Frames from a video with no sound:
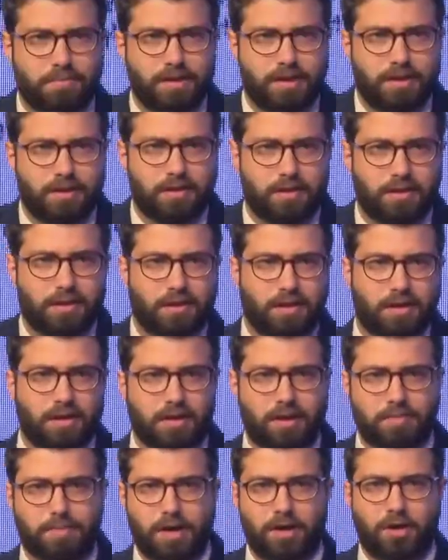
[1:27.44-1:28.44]
be
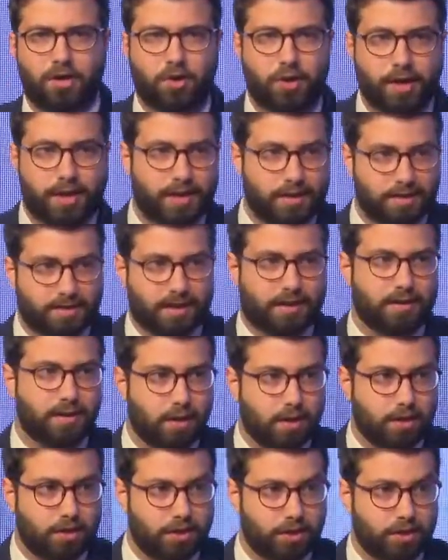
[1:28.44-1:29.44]
about creating
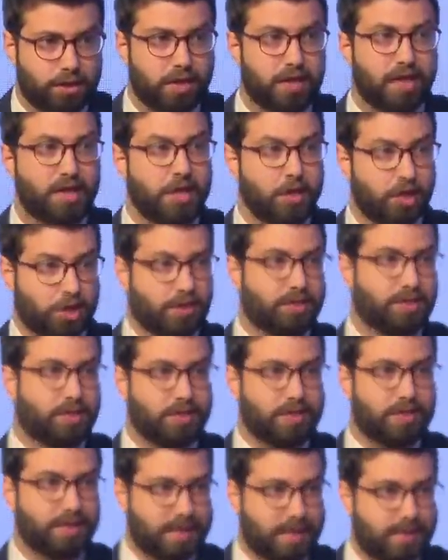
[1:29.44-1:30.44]
technology just
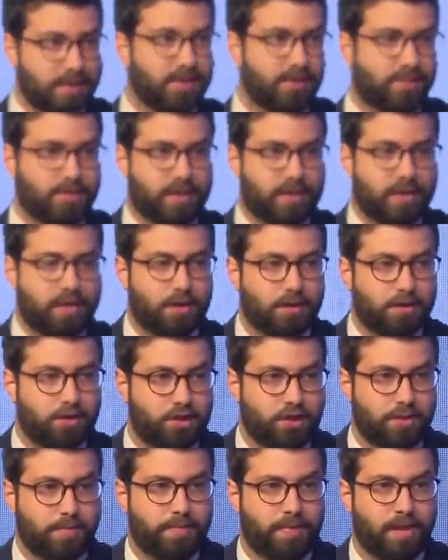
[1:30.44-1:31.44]
in the sense of technology,